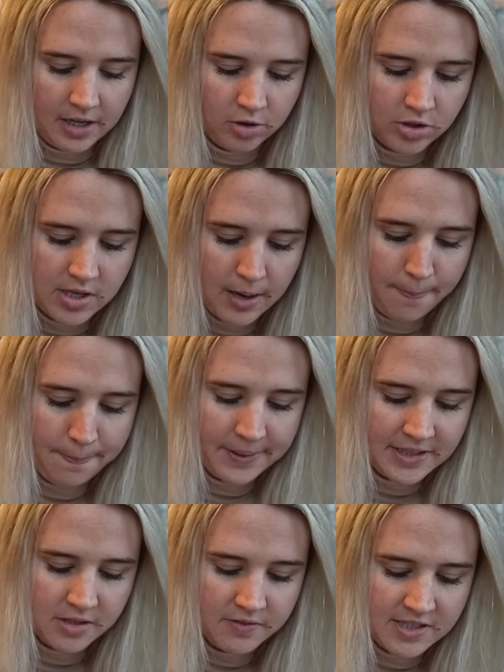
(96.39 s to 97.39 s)
It looks like
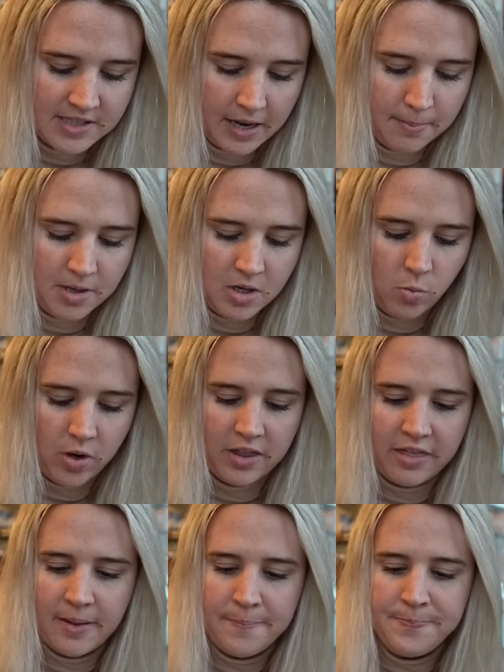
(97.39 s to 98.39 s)
bits of salmon with
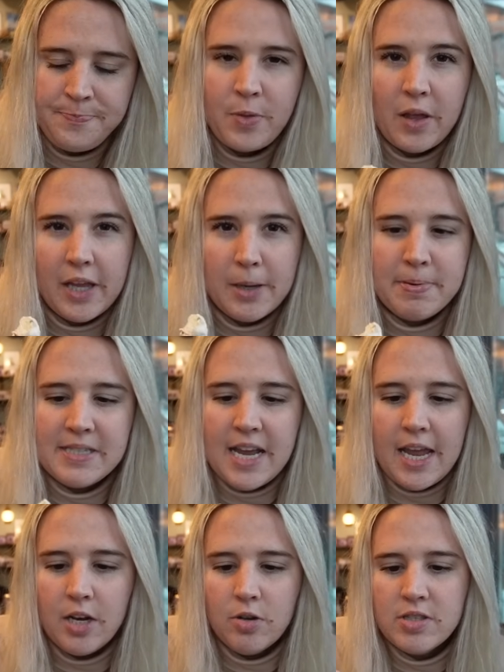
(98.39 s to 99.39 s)
like
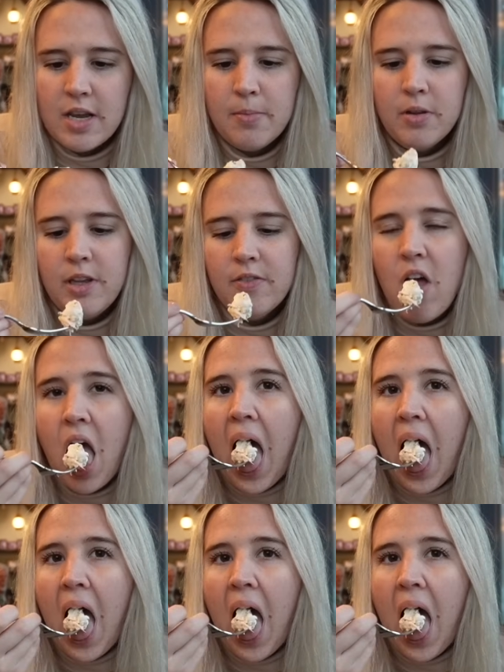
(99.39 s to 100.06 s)
potatoes, I believe.